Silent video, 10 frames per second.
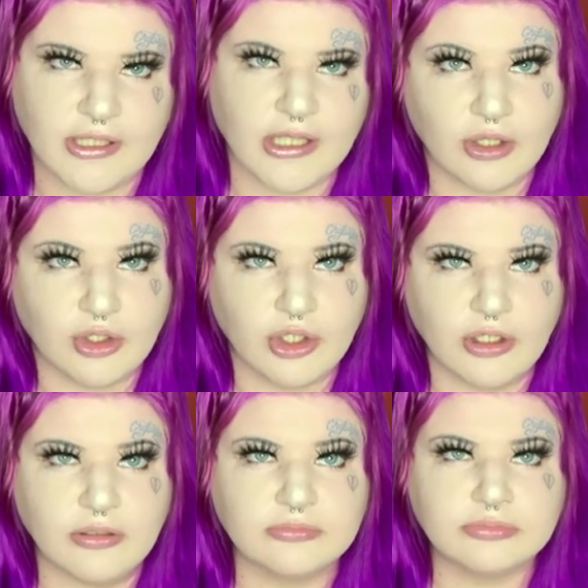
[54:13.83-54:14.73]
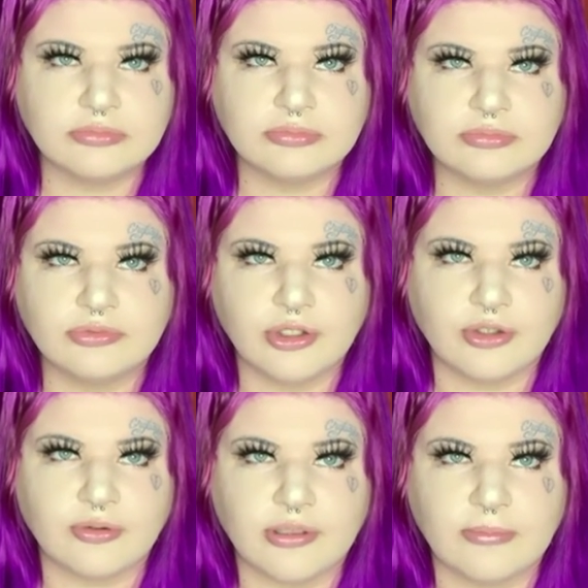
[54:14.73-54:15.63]
like, kill her.
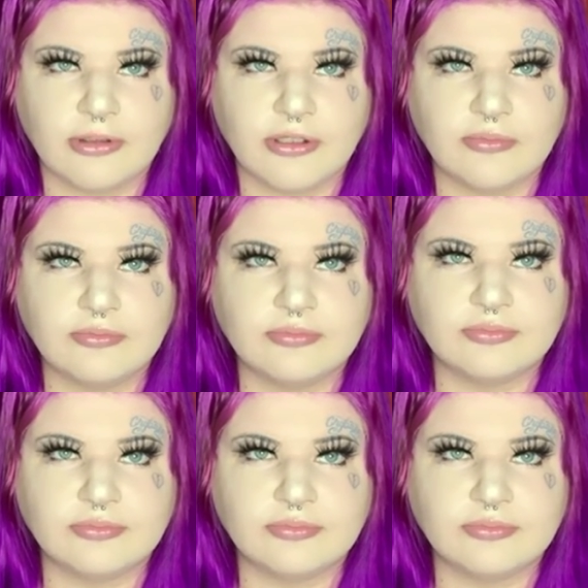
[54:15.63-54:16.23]
You know what I mean?